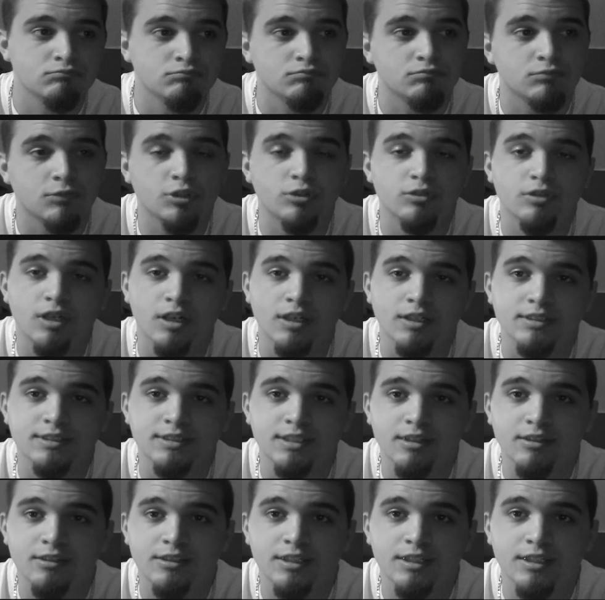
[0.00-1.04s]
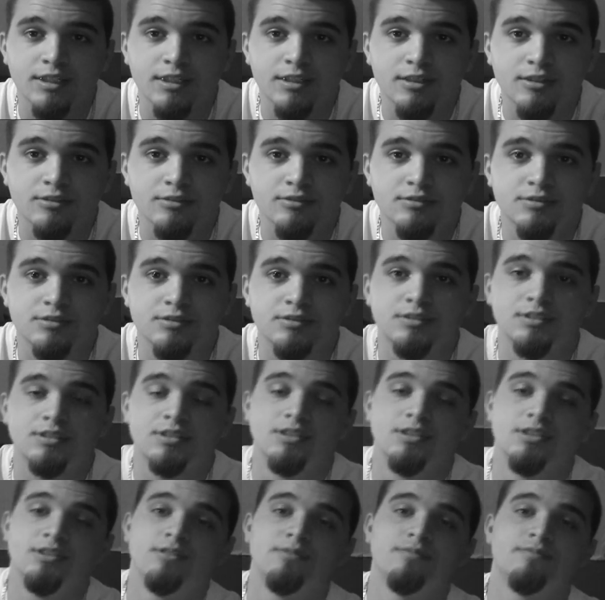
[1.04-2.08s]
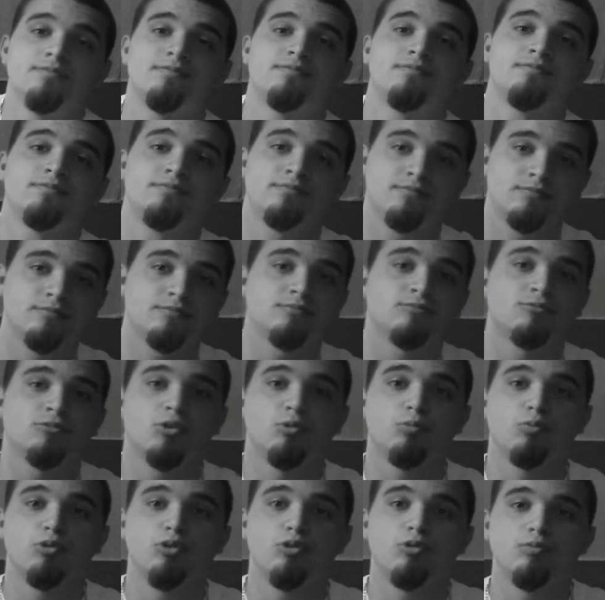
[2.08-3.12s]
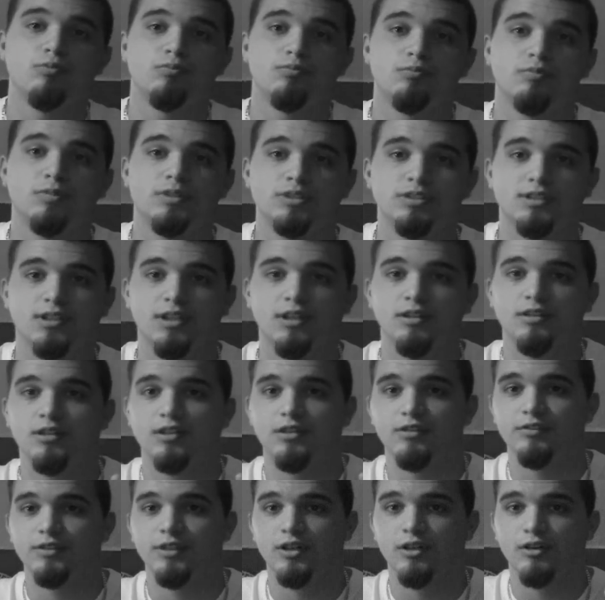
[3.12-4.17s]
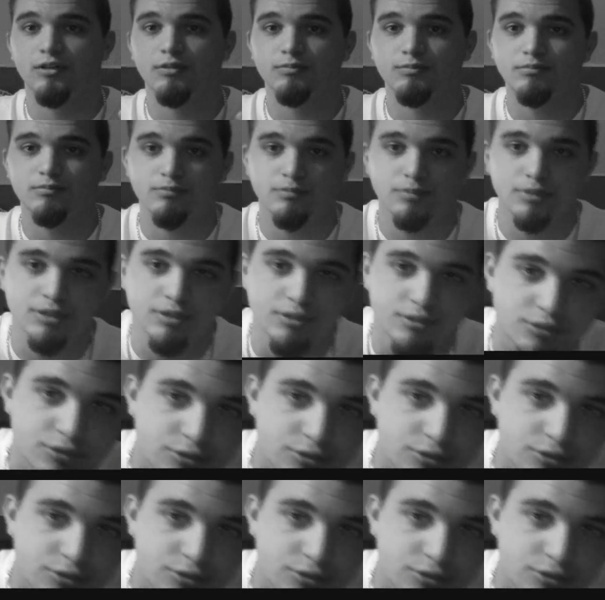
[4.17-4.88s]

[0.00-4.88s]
Boondox, South of Hell. Whoop whoop. Much clown love, y'all. Peace.